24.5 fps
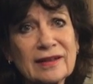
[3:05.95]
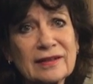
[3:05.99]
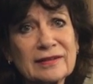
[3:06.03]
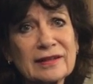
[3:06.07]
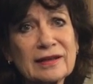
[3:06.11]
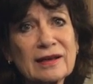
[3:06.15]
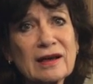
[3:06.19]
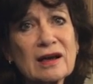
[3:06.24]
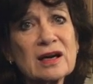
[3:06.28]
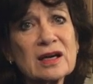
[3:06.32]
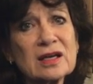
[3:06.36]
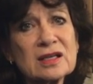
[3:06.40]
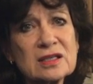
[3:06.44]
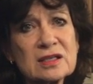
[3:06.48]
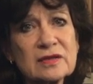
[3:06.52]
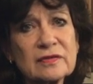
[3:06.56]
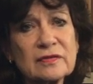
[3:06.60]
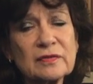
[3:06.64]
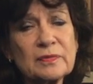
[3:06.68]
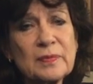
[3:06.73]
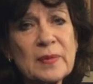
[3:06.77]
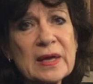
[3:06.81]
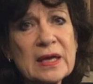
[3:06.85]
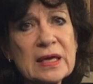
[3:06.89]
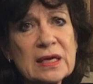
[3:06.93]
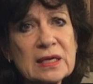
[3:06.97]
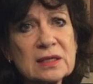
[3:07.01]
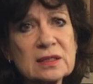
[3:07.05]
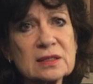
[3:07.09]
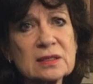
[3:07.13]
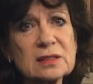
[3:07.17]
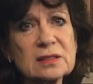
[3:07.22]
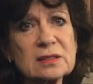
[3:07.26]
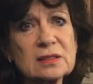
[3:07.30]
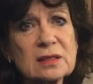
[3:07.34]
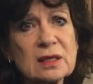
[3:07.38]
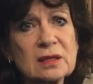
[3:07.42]
that the kinds of
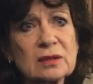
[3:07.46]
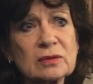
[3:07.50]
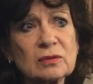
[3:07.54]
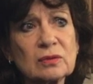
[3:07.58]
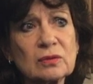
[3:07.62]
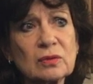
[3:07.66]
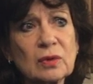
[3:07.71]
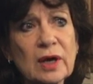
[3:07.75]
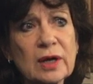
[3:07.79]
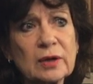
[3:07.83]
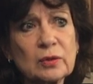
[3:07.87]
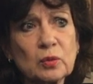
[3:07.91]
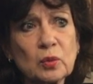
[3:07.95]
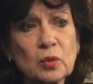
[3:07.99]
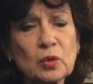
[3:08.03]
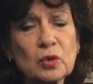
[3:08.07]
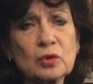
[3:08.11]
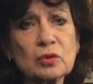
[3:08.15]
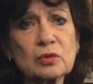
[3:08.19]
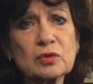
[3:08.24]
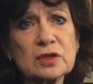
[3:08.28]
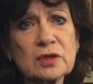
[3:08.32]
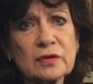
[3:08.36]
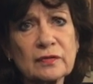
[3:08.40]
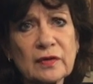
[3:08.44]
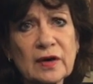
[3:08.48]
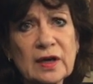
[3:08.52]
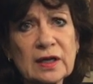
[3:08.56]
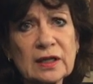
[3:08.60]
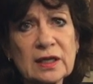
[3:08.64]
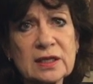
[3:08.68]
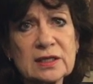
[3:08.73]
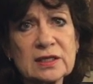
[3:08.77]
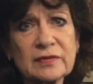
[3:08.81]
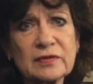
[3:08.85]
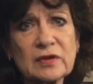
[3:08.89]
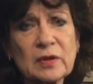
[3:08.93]
pains and wounds and
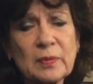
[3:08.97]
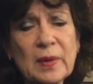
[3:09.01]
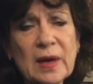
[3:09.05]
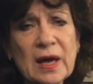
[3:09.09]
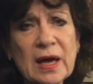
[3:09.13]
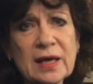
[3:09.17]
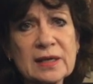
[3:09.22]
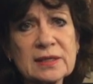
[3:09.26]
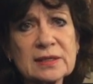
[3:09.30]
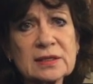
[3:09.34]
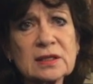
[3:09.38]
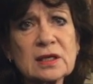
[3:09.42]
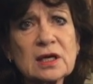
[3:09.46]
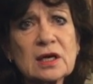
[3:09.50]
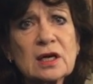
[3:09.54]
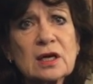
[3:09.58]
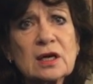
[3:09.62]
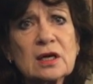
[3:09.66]
violence of the past